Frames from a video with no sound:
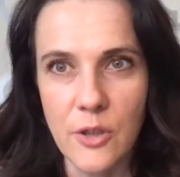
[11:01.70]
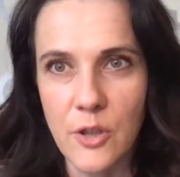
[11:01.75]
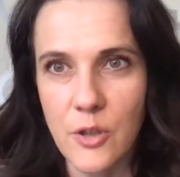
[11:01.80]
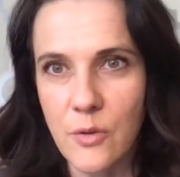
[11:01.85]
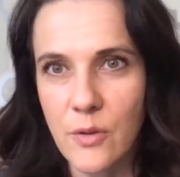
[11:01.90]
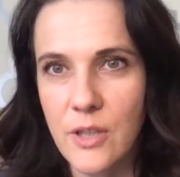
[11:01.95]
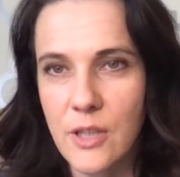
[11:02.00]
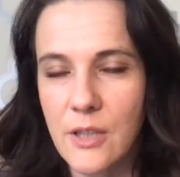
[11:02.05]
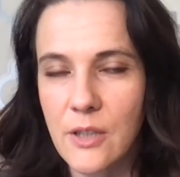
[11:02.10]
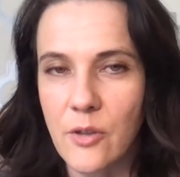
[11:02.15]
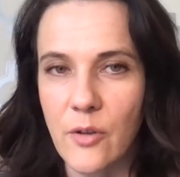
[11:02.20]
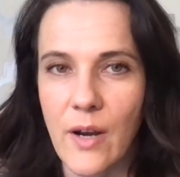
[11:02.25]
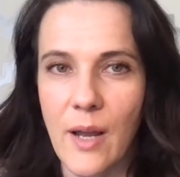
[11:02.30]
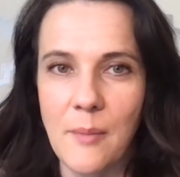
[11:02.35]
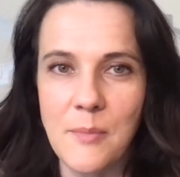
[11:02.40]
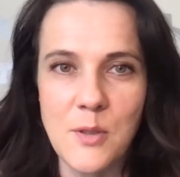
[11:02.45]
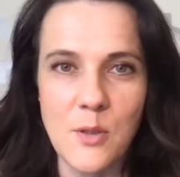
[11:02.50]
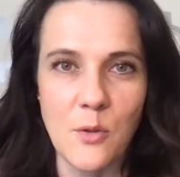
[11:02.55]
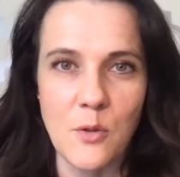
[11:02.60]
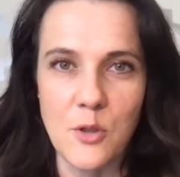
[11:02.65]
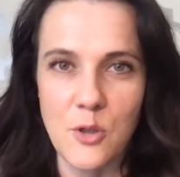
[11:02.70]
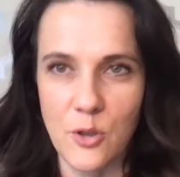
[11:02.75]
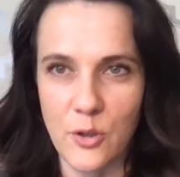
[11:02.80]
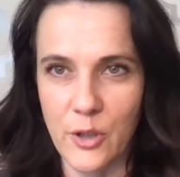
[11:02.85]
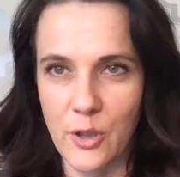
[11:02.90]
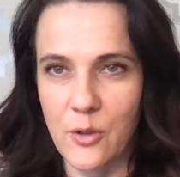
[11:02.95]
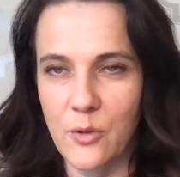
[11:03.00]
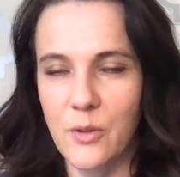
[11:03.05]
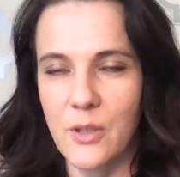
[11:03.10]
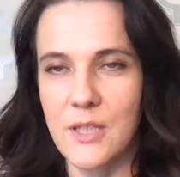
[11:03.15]
You can grab social
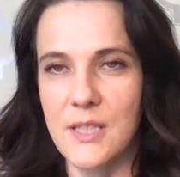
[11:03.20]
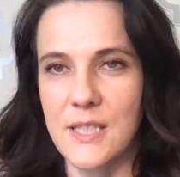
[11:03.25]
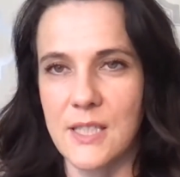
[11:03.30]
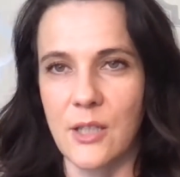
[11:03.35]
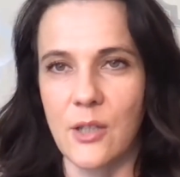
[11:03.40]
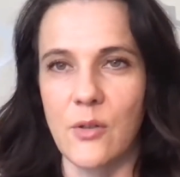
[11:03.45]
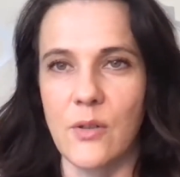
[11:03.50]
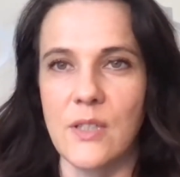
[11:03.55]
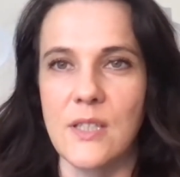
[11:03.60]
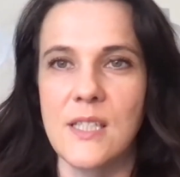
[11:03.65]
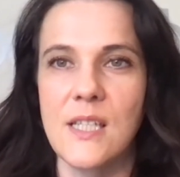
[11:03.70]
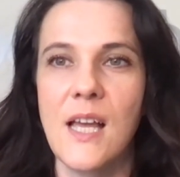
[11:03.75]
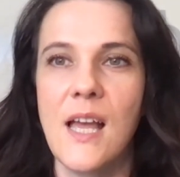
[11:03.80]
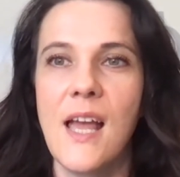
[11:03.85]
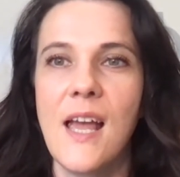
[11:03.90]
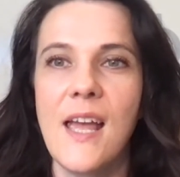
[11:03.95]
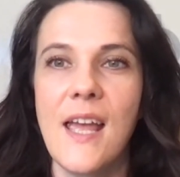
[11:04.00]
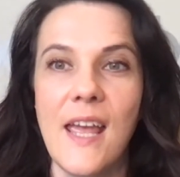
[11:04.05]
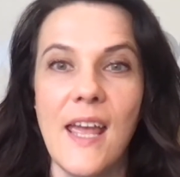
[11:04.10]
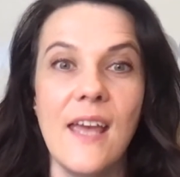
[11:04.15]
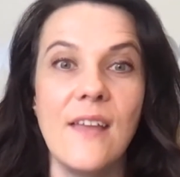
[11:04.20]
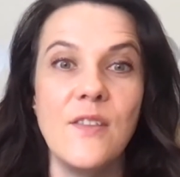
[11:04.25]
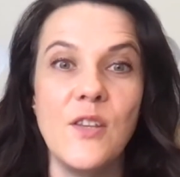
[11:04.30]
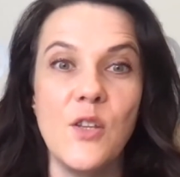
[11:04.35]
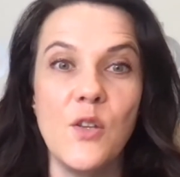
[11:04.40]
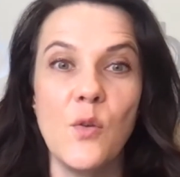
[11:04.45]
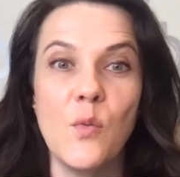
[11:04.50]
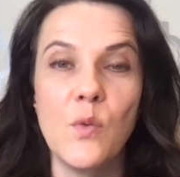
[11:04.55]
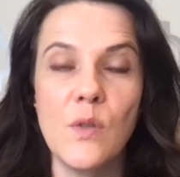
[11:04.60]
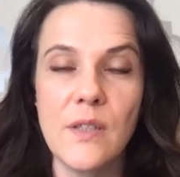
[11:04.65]
recruiting secrets and
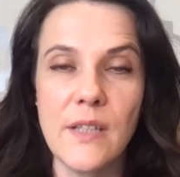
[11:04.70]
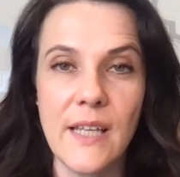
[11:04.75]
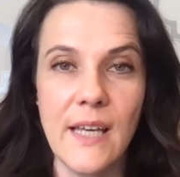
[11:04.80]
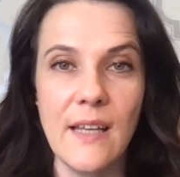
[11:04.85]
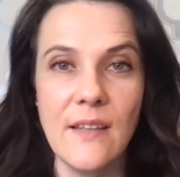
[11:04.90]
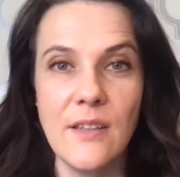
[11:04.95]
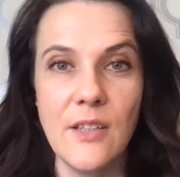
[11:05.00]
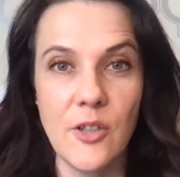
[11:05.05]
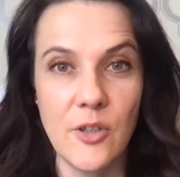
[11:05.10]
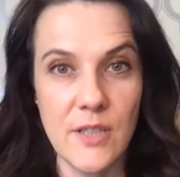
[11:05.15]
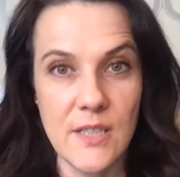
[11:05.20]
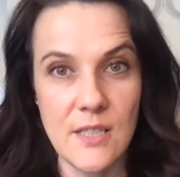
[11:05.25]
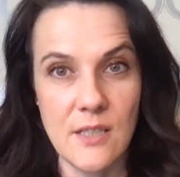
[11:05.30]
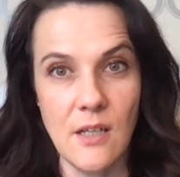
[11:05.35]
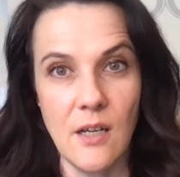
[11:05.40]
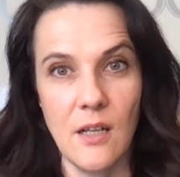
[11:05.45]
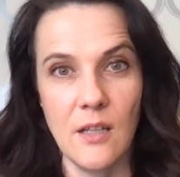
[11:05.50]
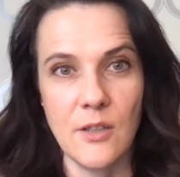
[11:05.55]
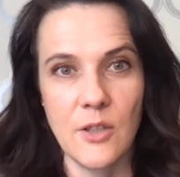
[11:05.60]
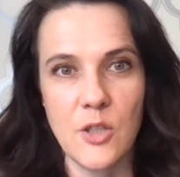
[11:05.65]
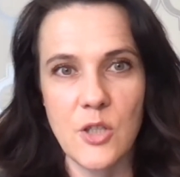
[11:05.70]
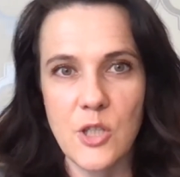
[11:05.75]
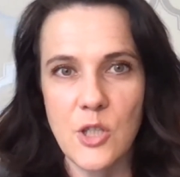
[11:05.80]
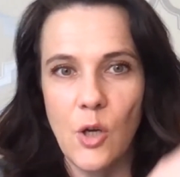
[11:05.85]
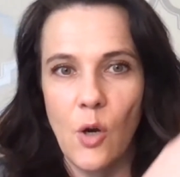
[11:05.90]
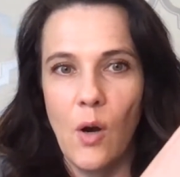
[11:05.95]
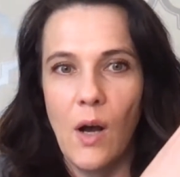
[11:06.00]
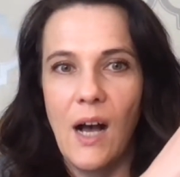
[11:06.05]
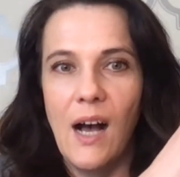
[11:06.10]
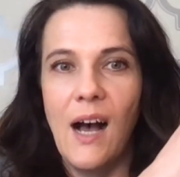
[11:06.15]
you will get the result.
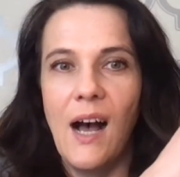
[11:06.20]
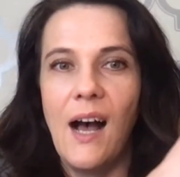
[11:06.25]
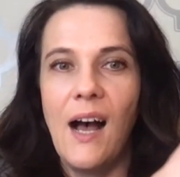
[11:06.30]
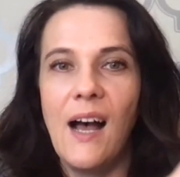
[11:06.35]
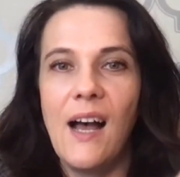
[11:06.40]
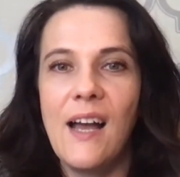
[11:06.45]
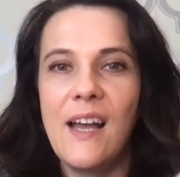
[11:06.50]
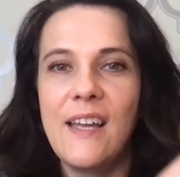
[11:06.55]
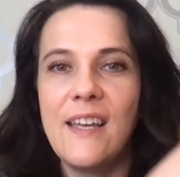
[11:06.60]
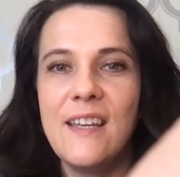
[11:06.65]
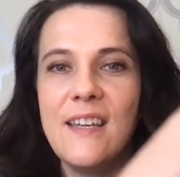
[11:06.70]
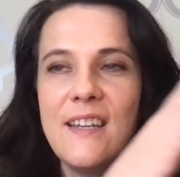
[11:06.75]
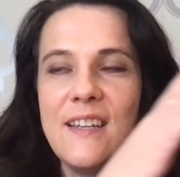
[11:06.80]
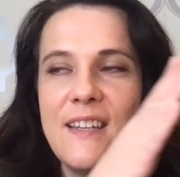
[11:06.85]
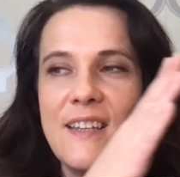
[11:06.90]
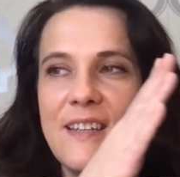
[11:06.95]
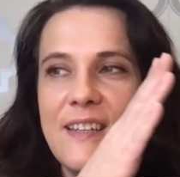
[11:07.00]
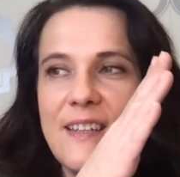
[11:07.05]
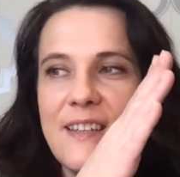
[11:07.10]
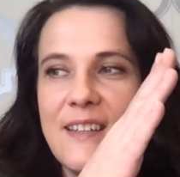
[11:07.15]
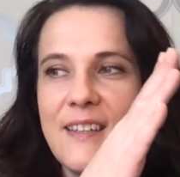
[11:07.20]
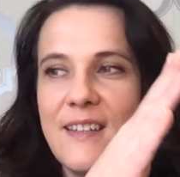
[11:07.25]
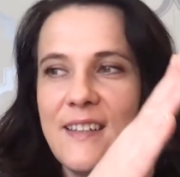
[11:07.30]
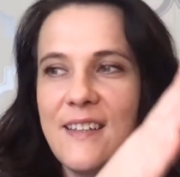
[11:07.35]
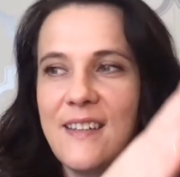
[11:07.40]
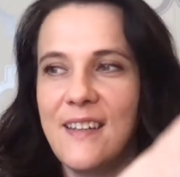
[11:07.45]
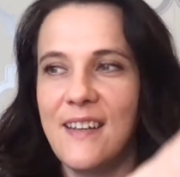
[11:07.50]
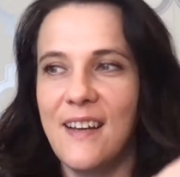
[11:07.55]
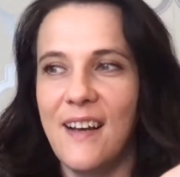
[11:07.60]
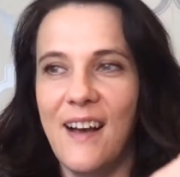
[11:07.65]
So I
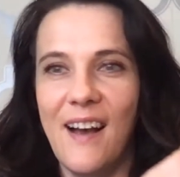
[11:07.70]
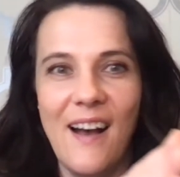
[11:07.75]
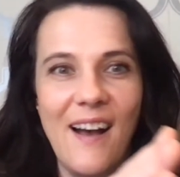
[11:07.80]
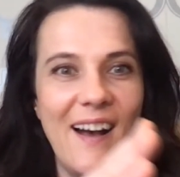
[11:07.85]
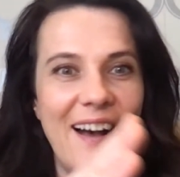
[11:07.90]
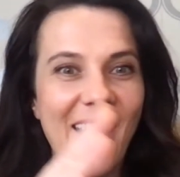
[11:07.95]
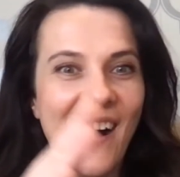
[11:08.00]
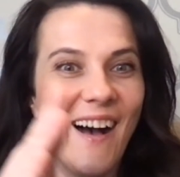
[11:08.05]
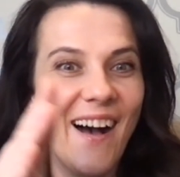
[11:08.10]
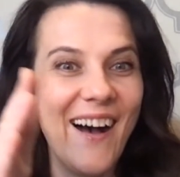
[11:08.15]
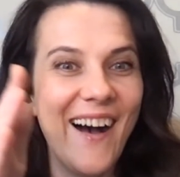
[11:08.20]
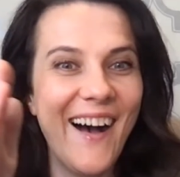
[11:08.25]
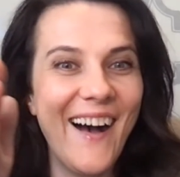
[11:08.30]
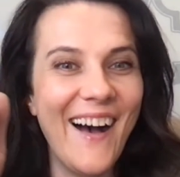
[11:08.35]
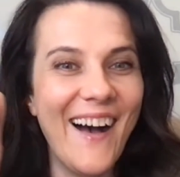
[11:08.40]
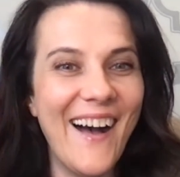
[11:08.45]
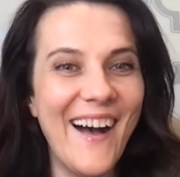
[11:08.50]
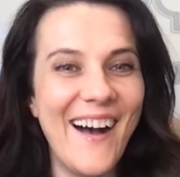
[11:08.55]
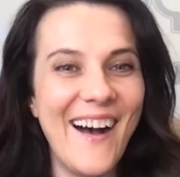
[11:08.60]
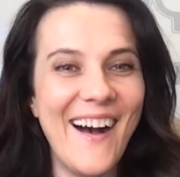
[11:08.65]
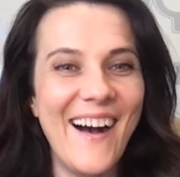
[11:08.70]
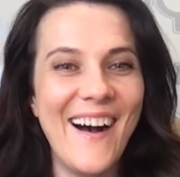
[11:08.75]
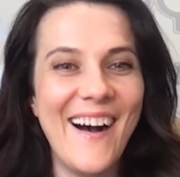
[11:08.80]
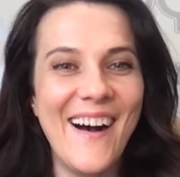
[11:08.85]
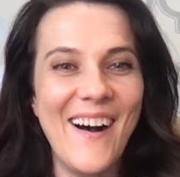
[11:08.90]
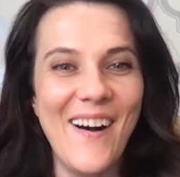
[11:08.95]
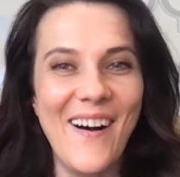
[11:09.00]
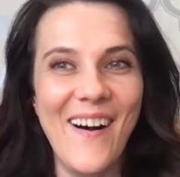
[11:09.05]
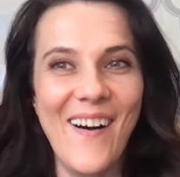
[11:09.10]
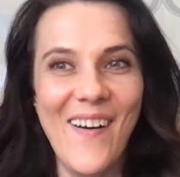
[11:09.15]

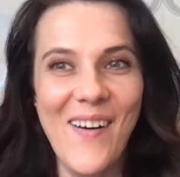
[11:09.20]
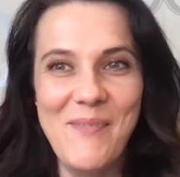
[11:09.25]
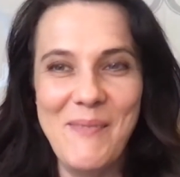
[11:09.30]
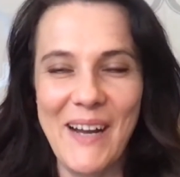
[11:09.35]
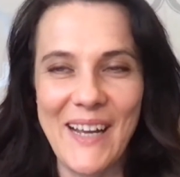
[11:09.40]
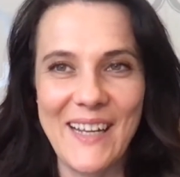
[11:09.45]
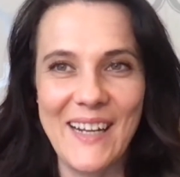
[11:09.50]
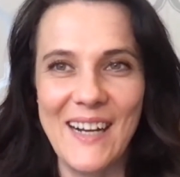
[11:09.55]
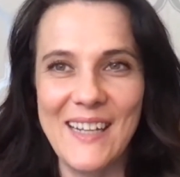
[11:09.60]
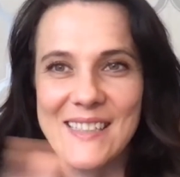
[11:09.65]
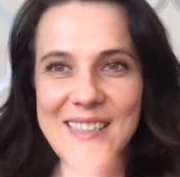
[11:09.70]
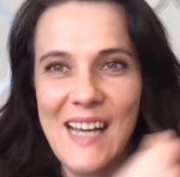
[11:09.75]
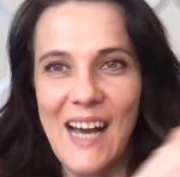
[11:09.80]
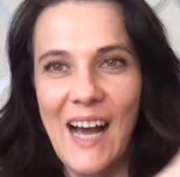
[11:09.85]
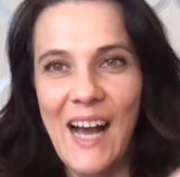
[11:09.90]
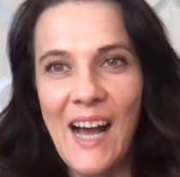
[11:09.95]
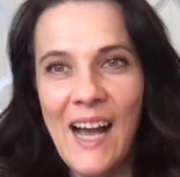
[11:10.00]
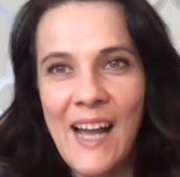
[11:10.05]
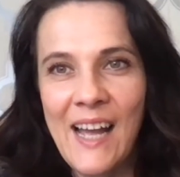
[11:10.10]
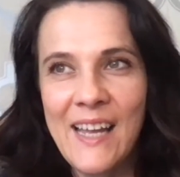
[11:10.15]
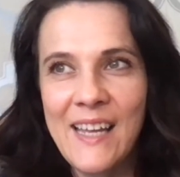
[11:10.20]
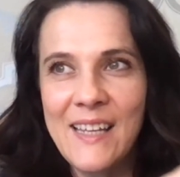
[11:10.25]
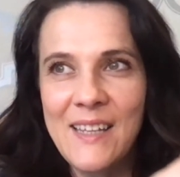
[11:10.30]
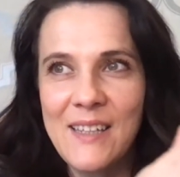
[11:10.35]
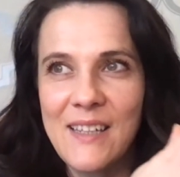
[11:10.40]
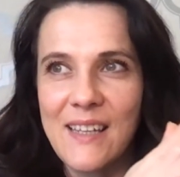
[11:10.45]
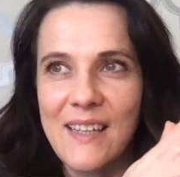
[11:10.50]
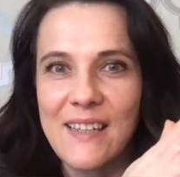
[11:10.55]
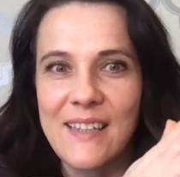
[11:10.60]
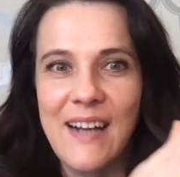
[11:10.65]
oh my gosh, I
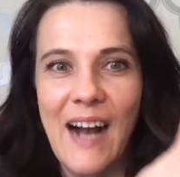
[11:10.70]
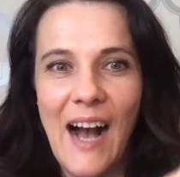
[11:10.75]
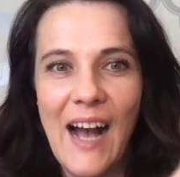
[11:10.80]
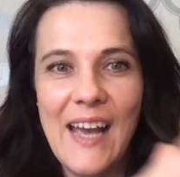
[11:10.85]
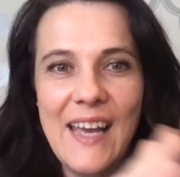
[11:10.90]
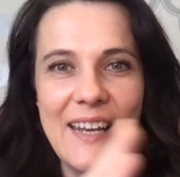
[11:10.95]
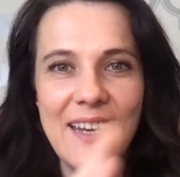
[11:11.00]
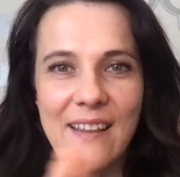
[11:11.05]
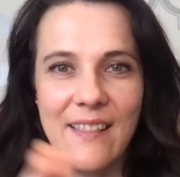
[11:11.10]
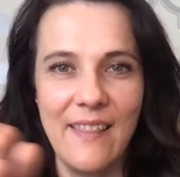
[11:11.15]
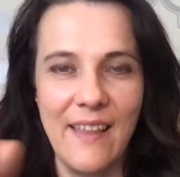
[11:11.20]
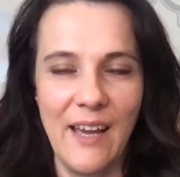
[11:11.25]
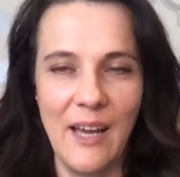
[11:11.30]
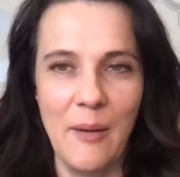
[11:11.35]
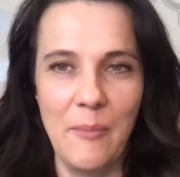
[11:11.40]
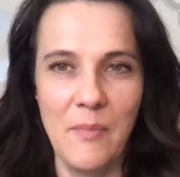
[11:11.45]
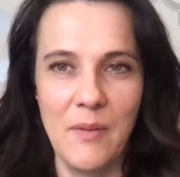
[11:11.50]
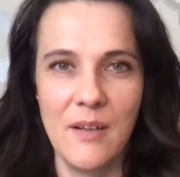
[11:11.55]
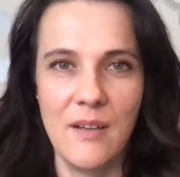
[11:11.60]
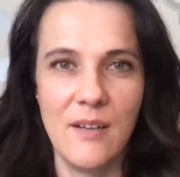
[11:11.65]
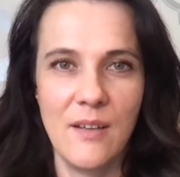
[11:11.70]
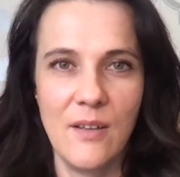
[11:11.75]
guided them